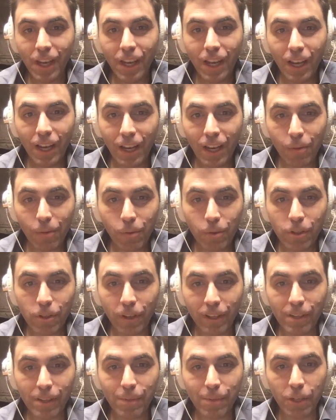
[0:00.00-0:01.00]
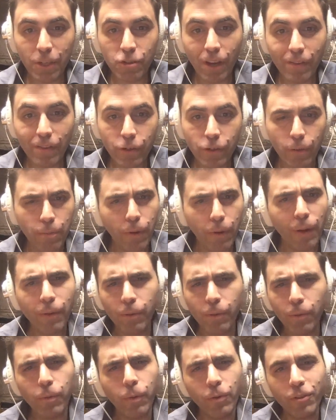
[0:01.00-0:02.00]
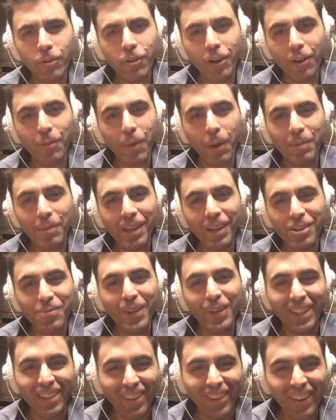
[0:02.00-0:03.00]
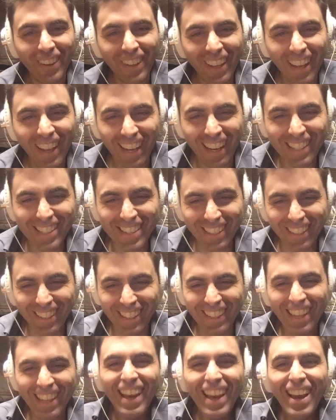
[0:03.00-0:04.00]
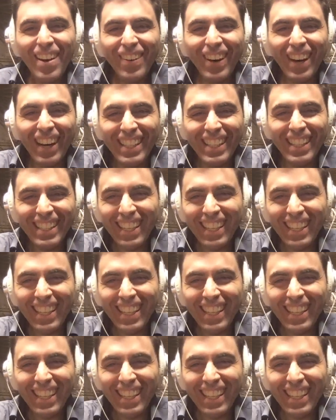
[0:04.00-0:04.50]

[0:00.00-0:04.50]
we're talking about JavaScript. Probably we won't talk about PHP at all, actually. But